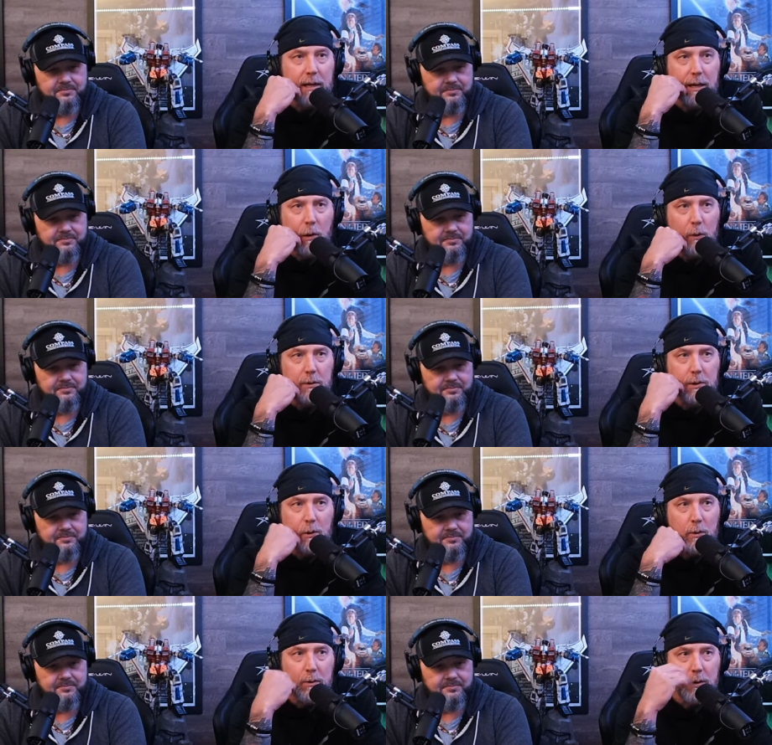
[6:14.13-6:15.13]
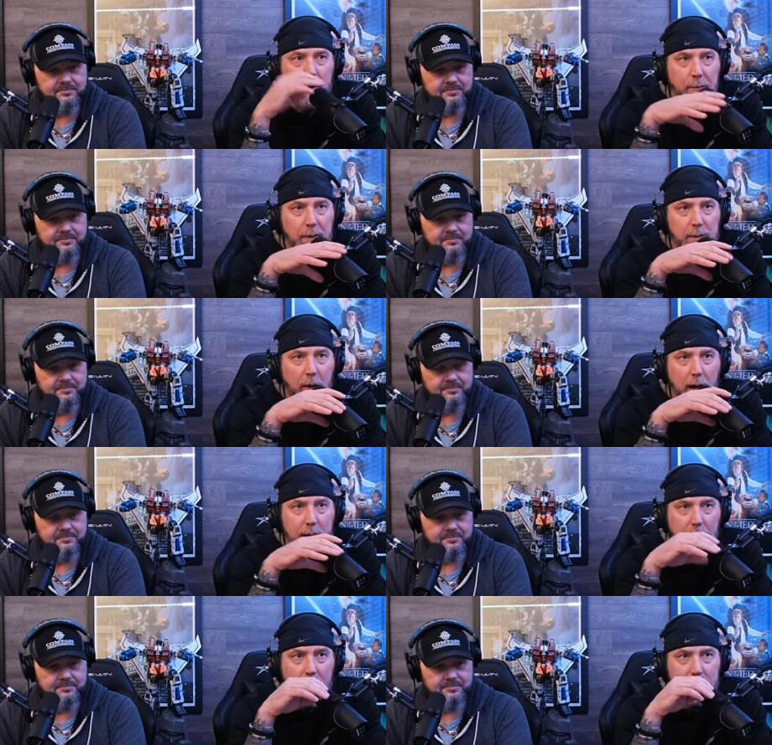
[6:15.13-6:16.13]
Speaker 1: thing along too, um, this
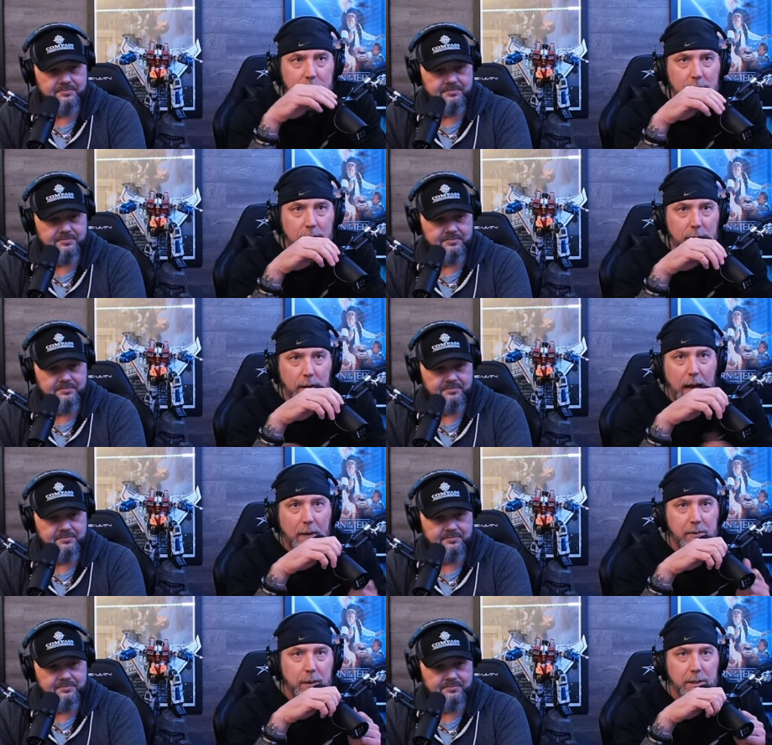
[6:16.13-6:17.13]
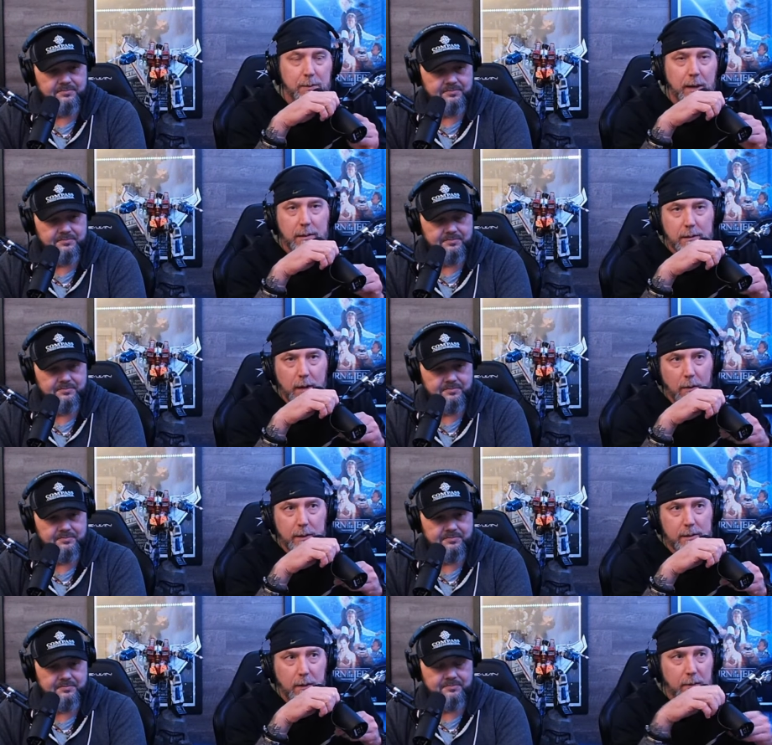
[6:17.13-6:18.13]
podcast and then the live stream especially, all that
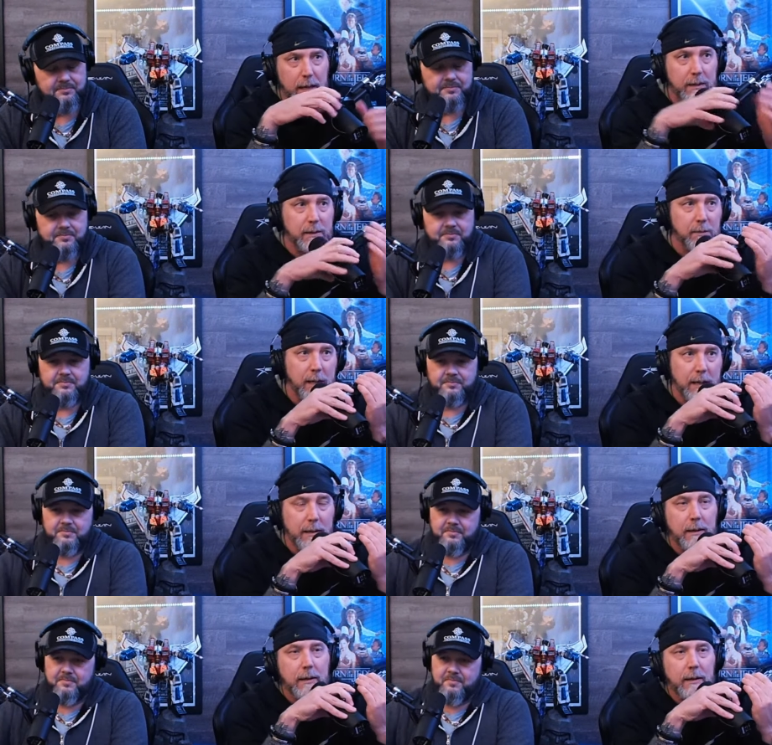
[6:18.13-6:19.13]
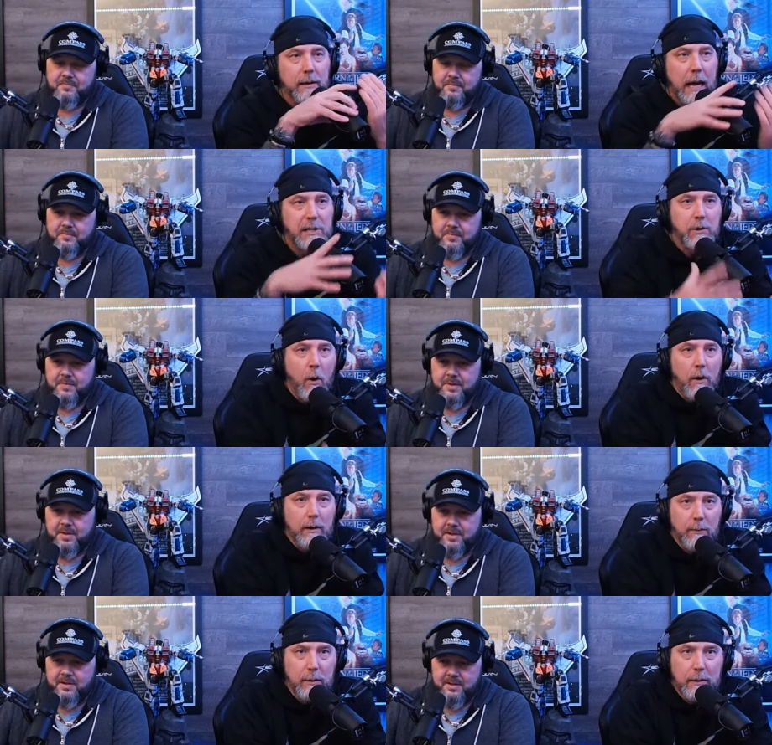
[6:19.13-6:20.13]
stuff. It ain't just me. I started
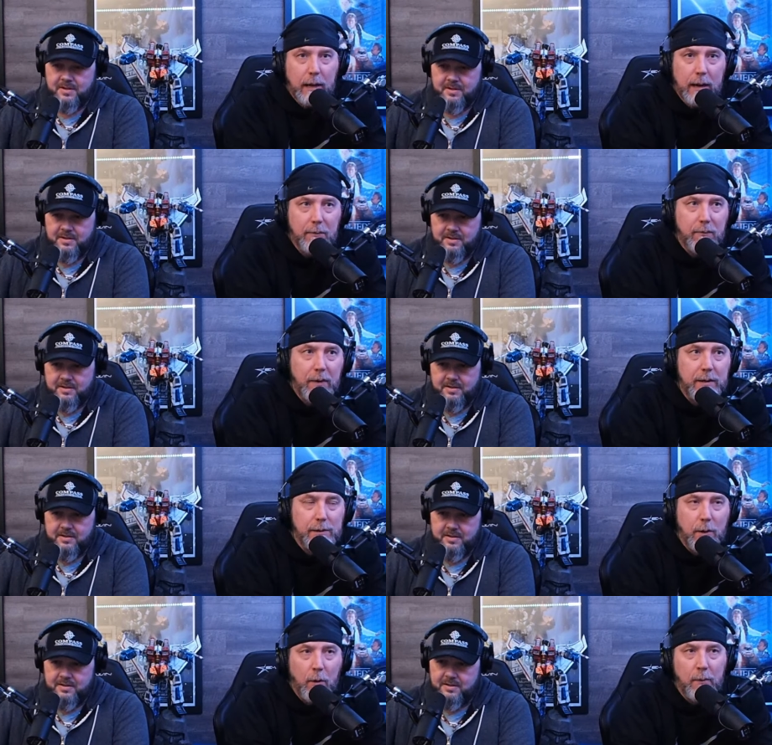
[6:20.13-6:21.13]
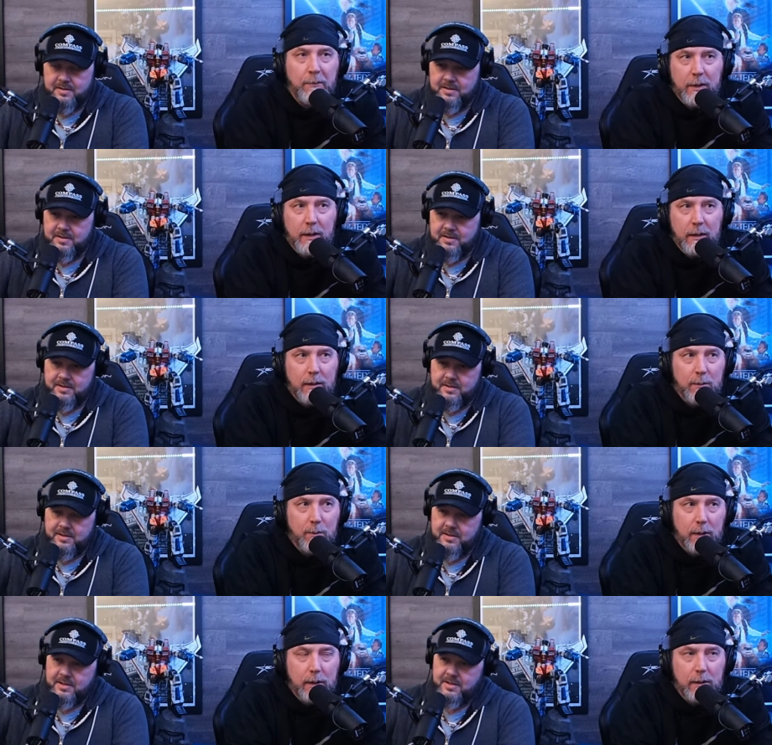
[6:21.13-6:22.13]
it, but I didn't finish it all.
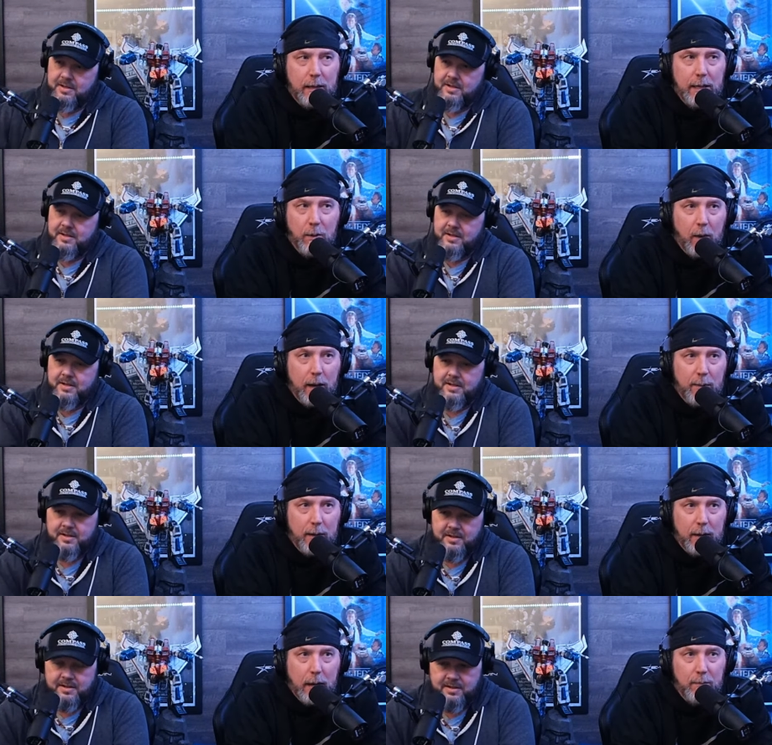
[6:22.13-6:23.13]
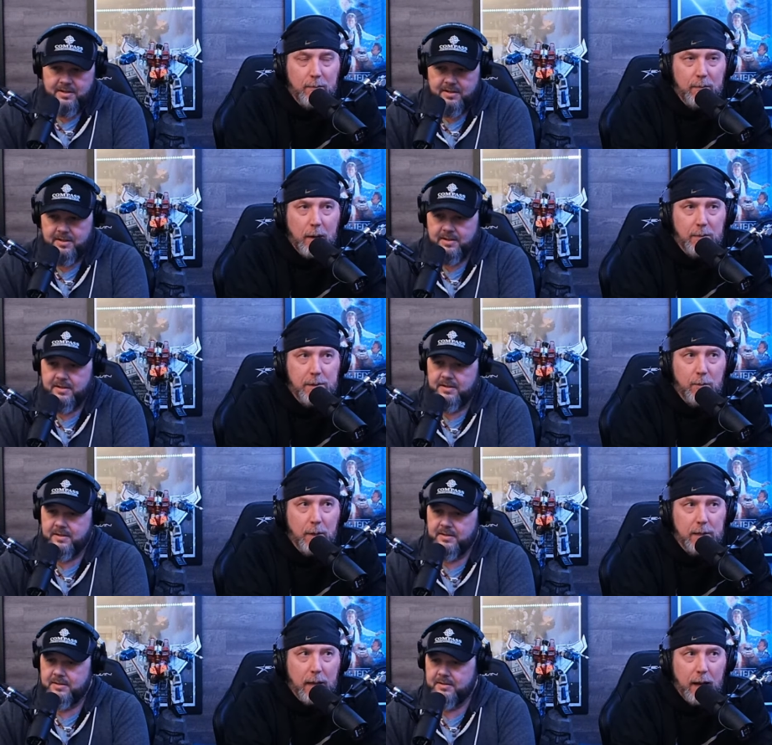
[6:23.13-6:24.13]
But either way, man, I'm I'm super
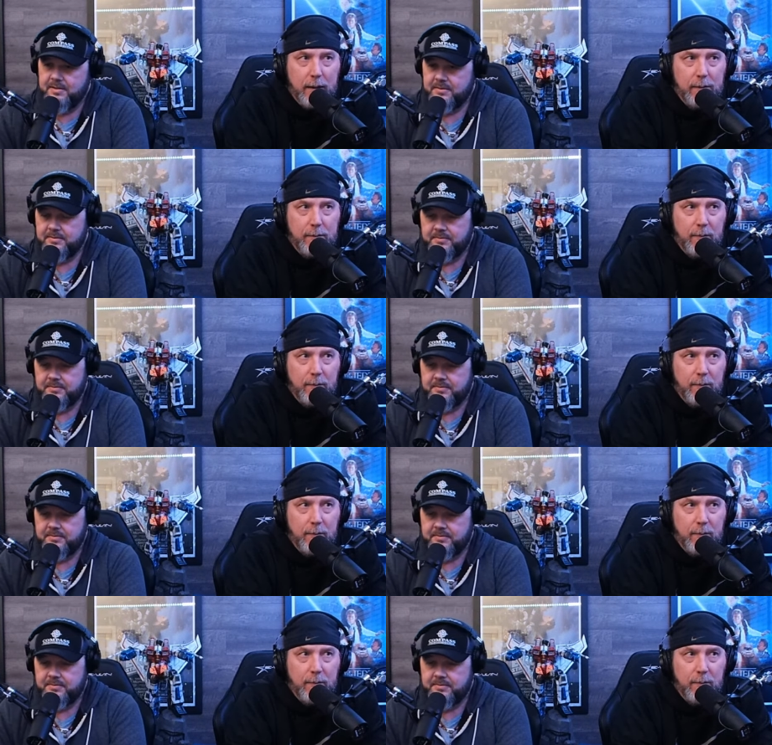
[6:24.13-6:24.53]
excited.